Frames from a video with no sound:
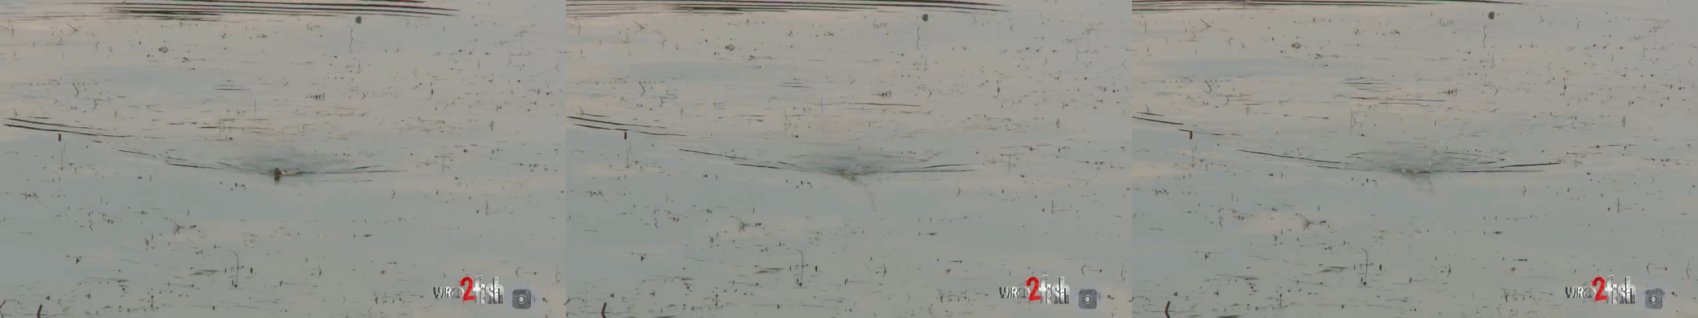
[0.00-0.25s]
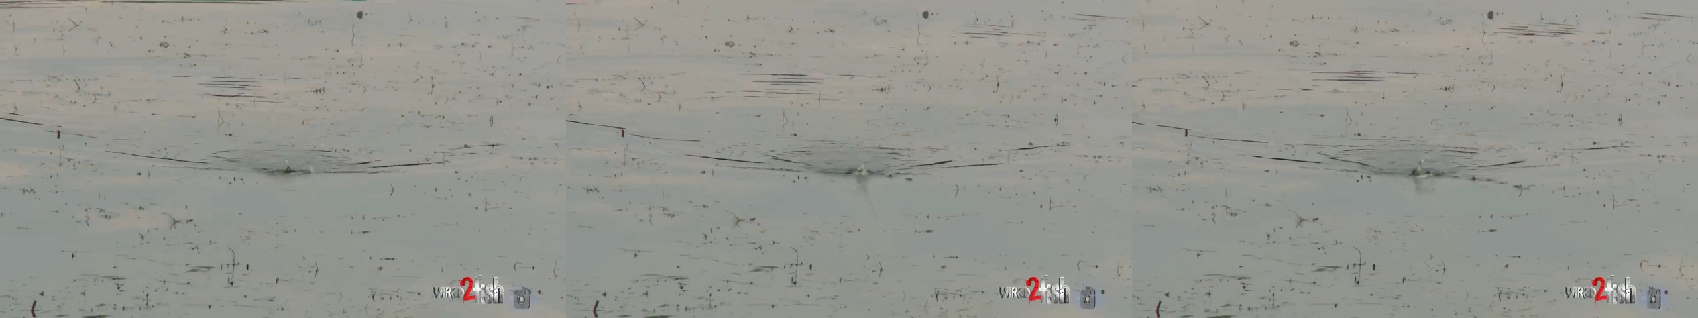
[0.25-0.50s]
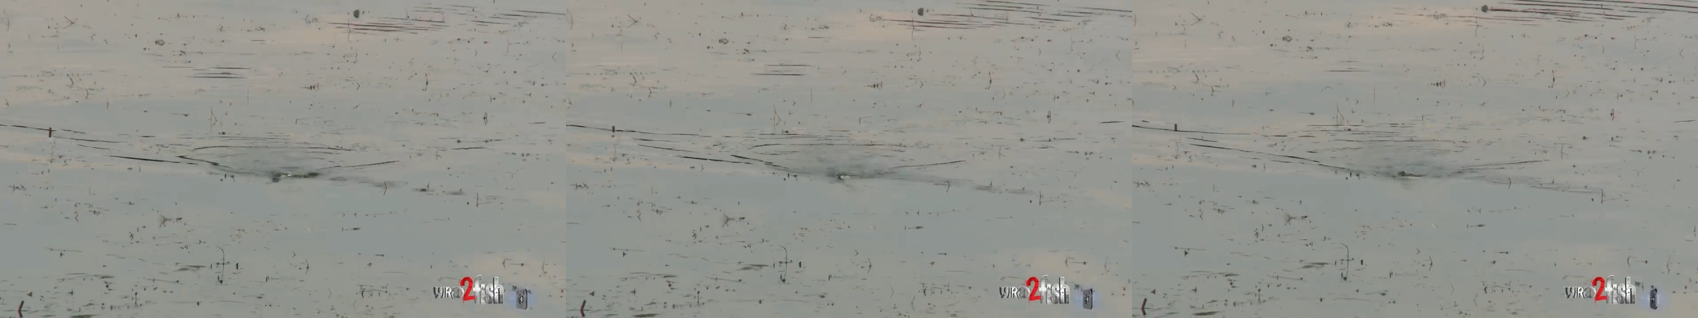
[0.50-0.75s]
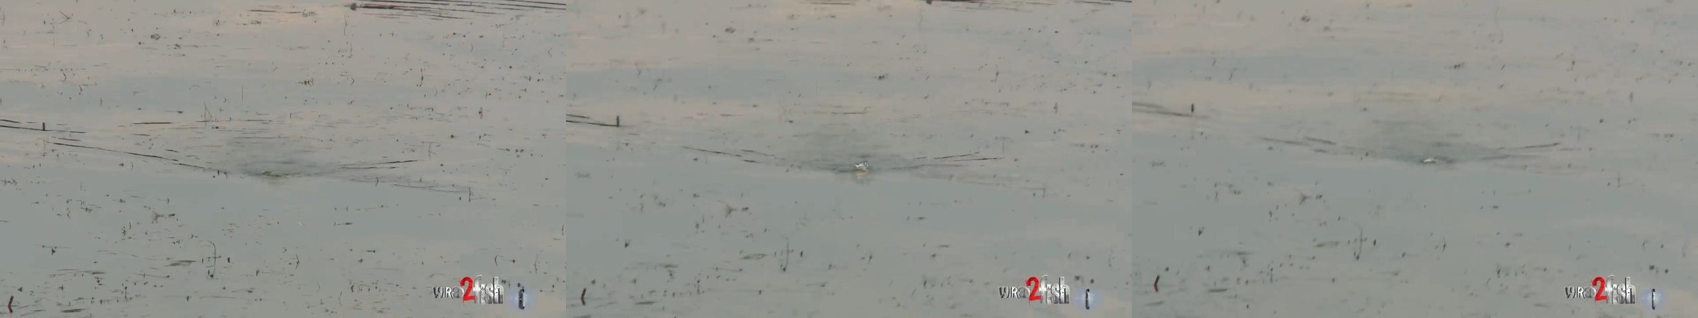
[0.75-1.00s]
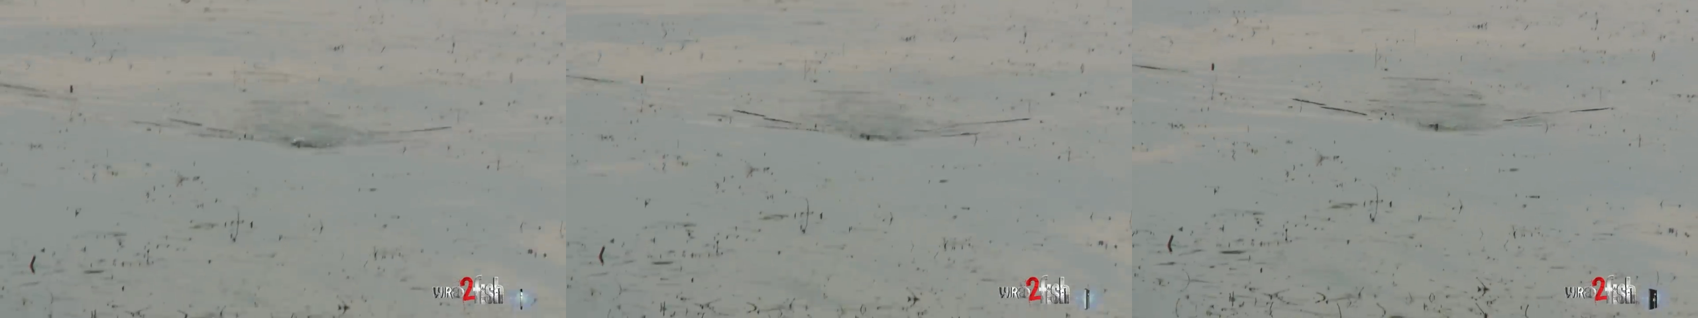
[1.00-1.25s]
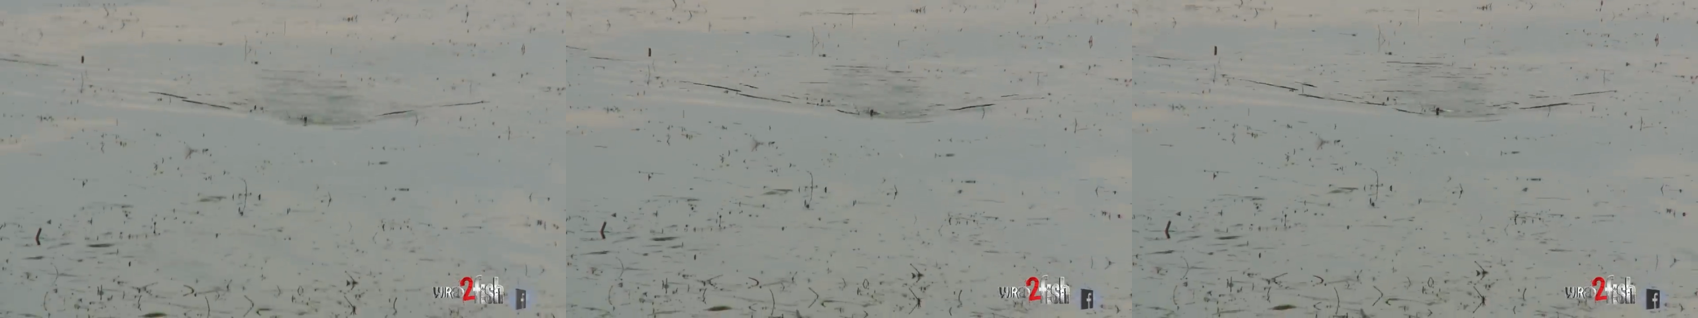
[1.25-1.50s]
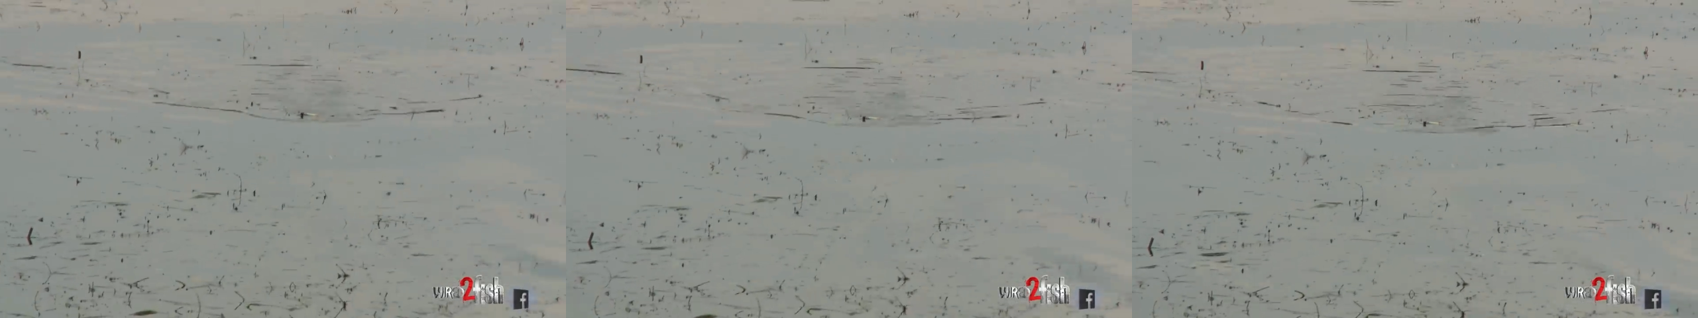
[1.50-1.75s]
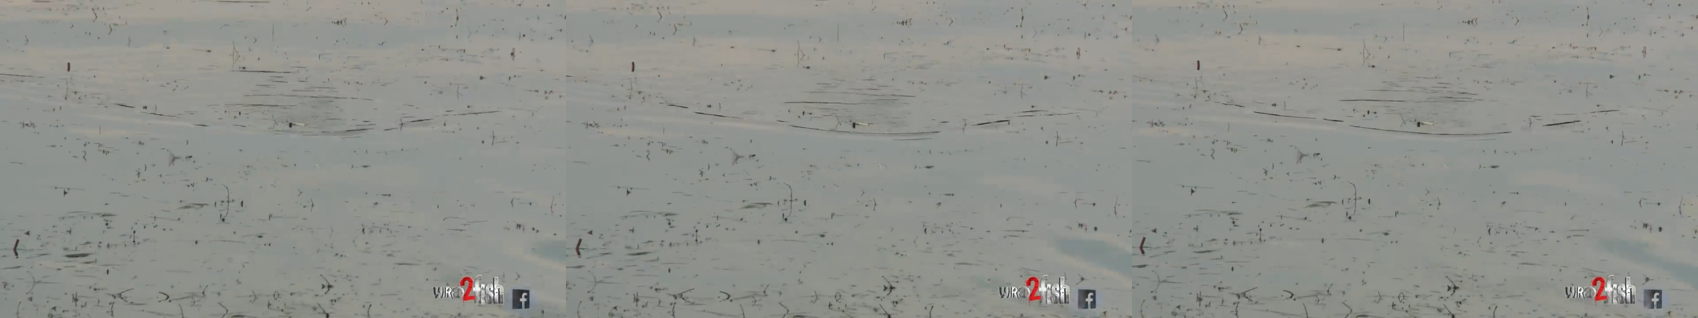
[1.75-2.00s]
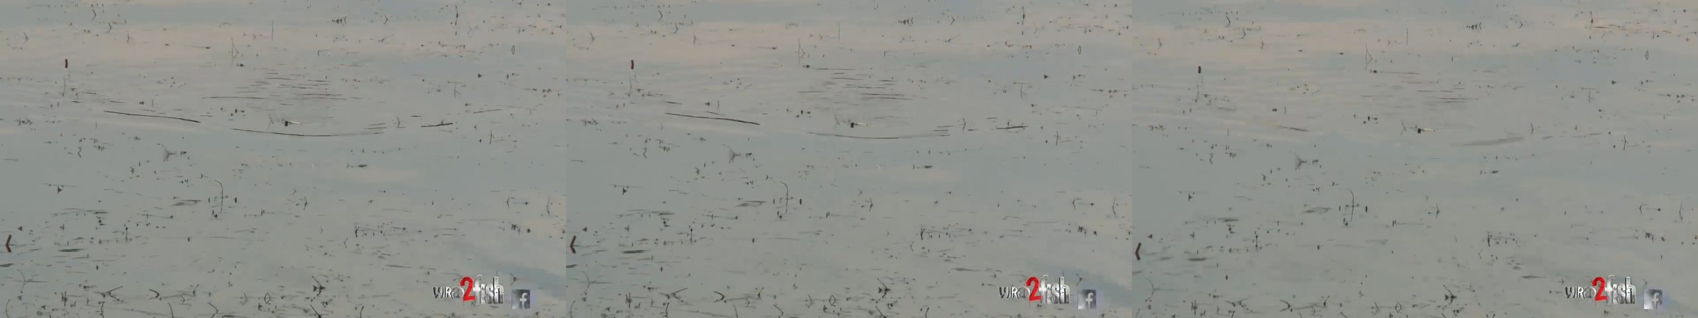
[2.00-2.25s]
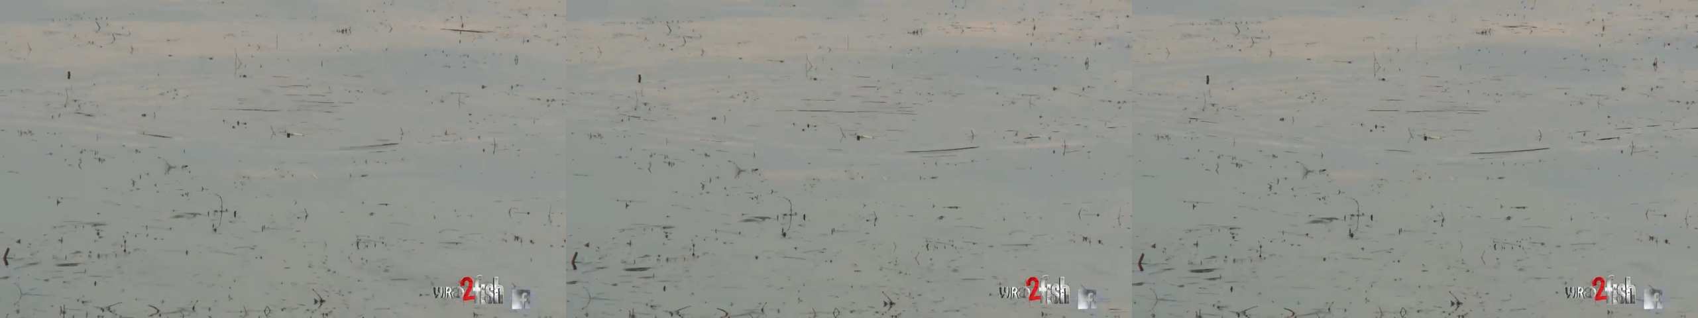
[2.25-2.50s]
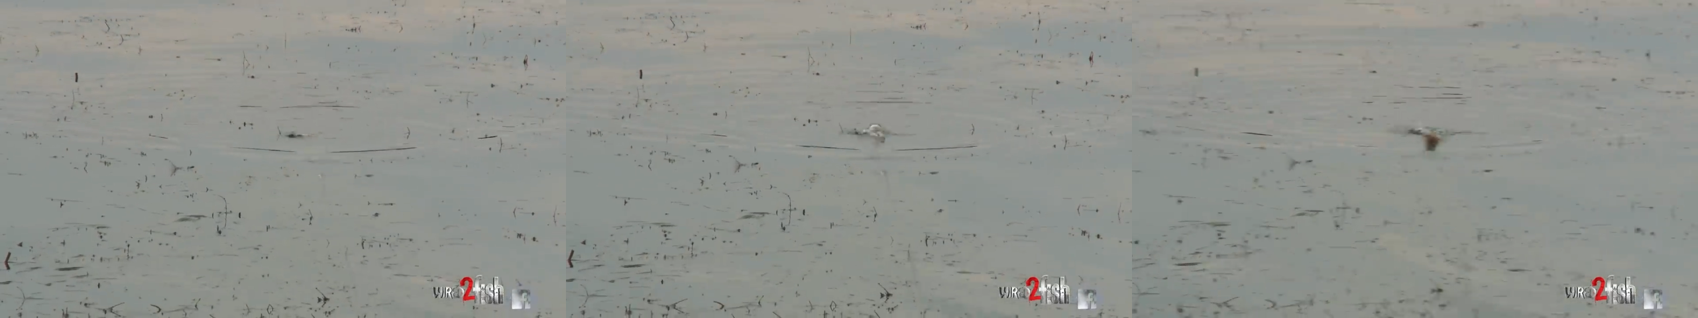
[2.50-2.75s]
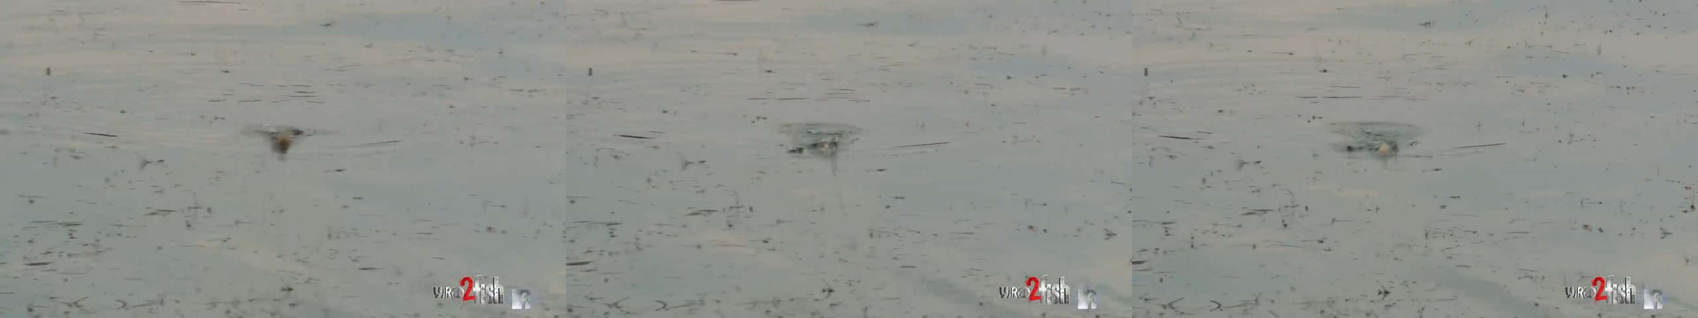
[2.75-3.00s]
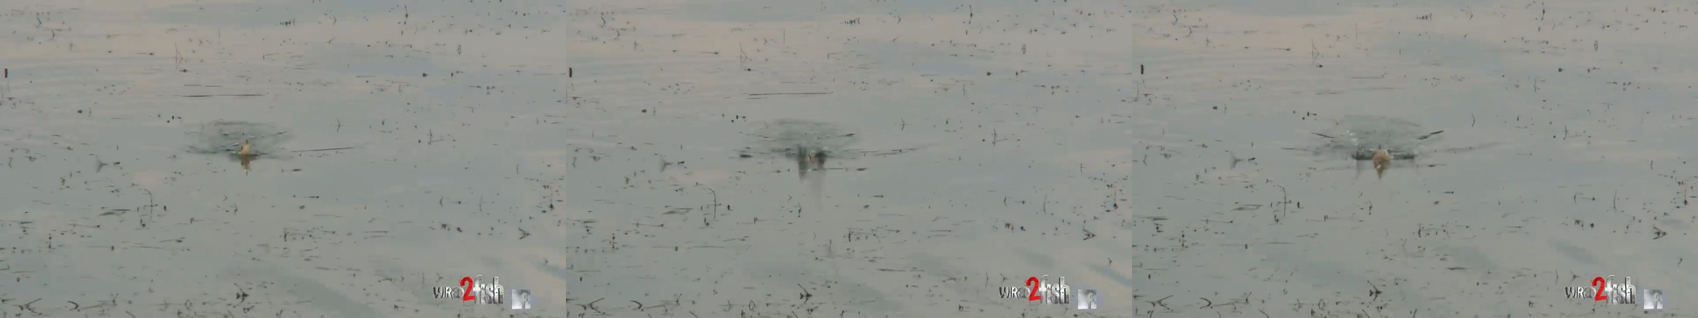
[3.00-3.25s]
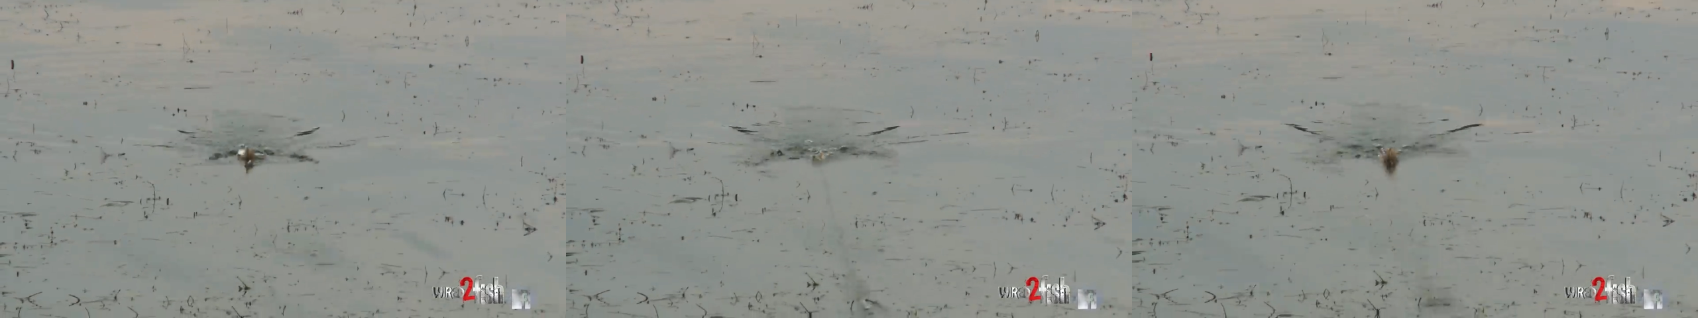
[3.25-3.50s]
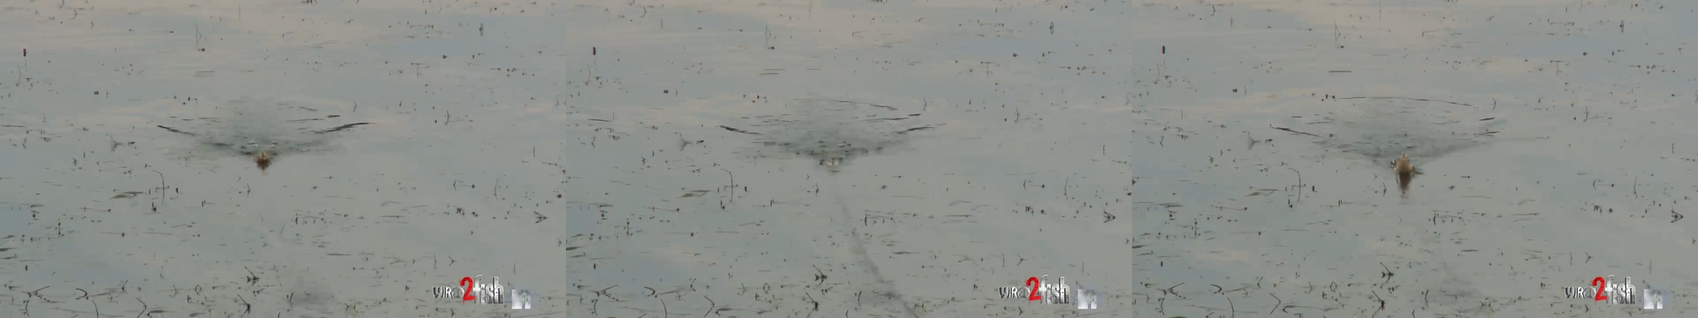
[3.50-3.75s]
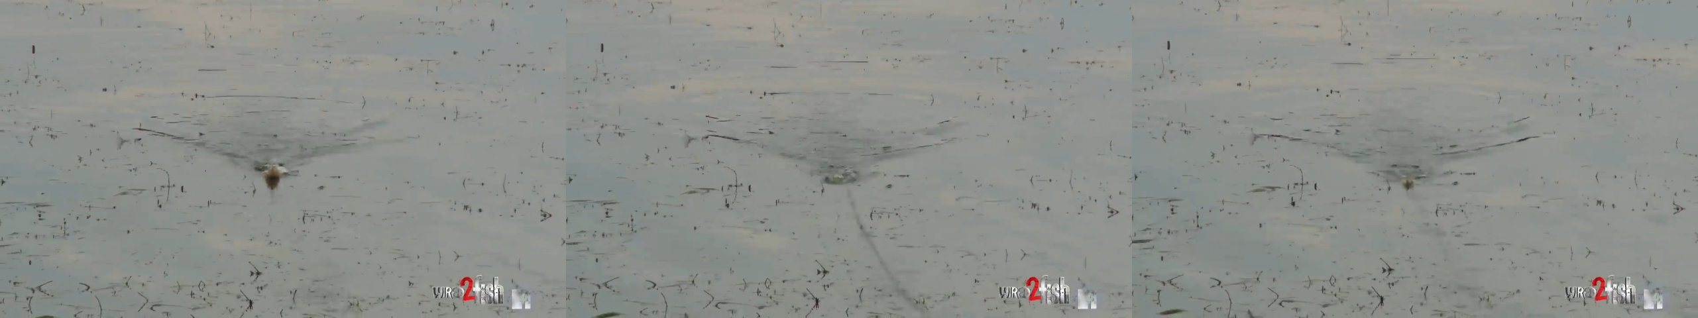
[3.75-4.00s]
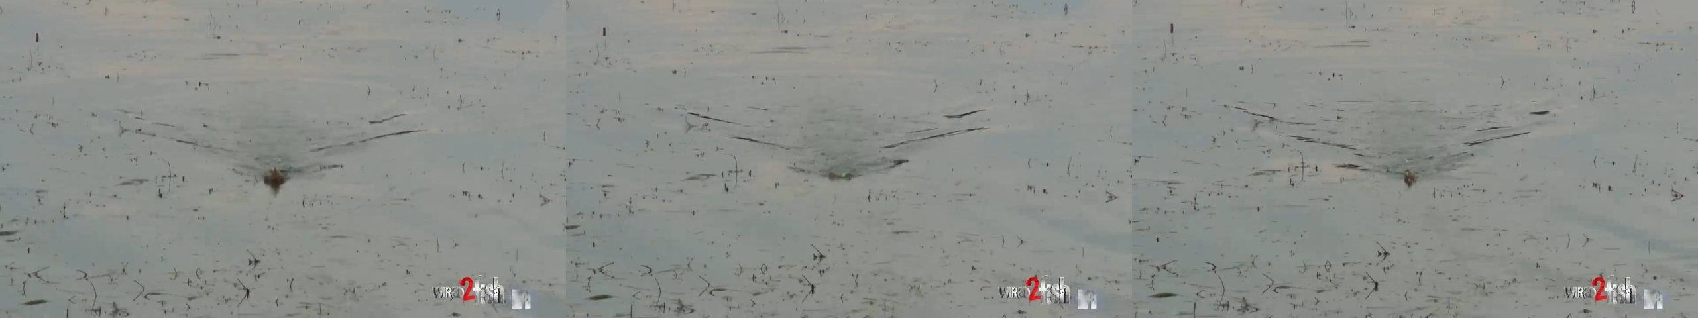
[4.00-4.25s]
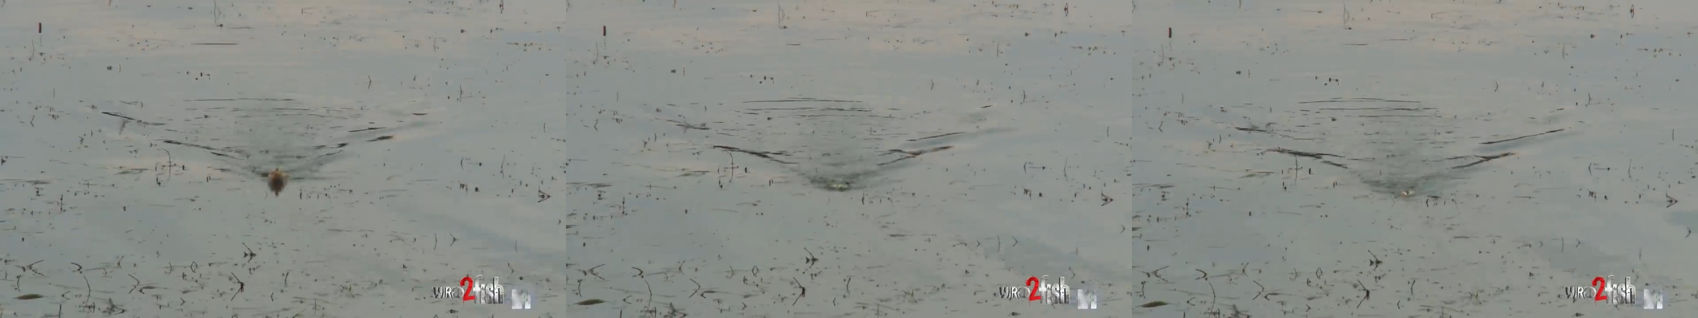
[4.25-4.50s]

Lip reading: [unreadable: no face in view]